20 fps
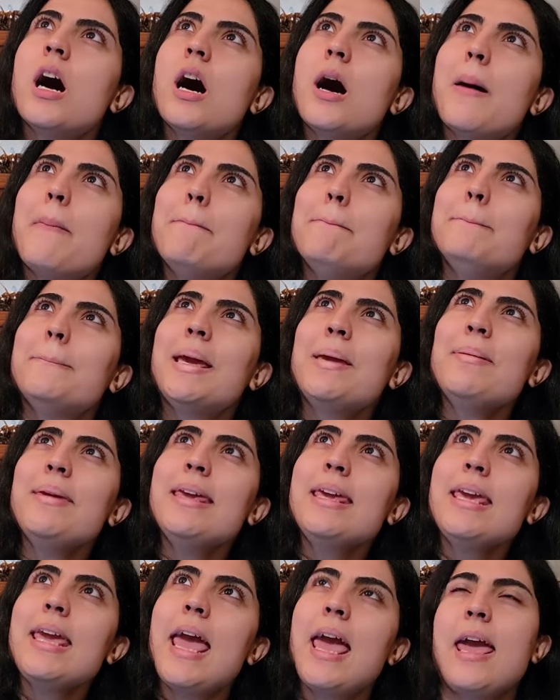
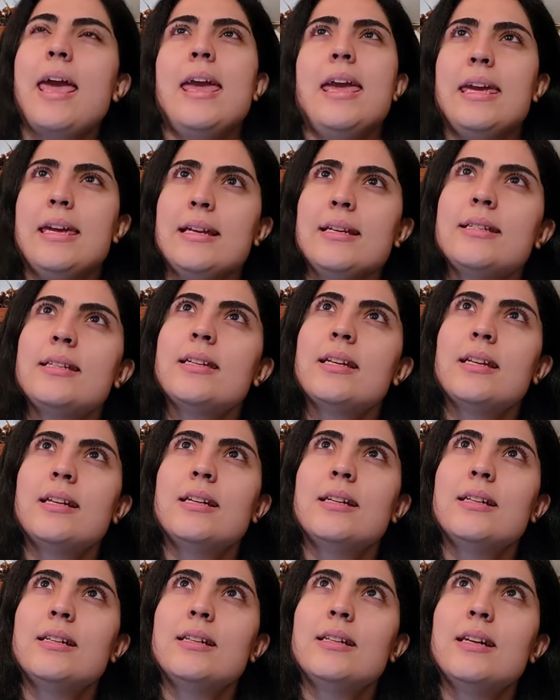maybe 8.
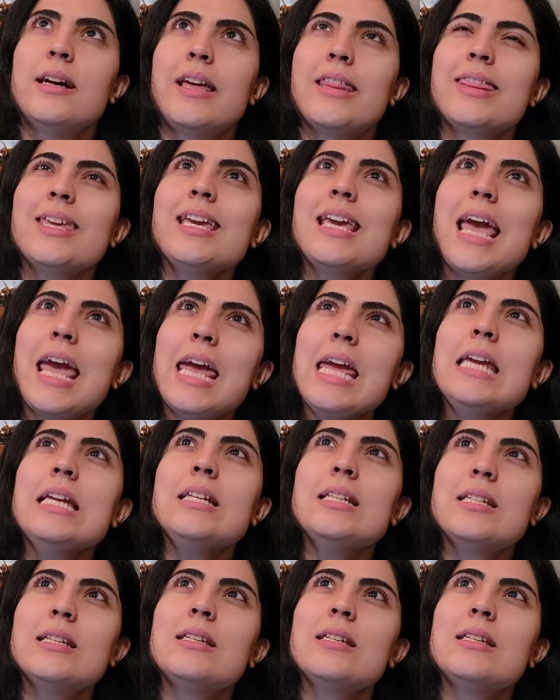I think 8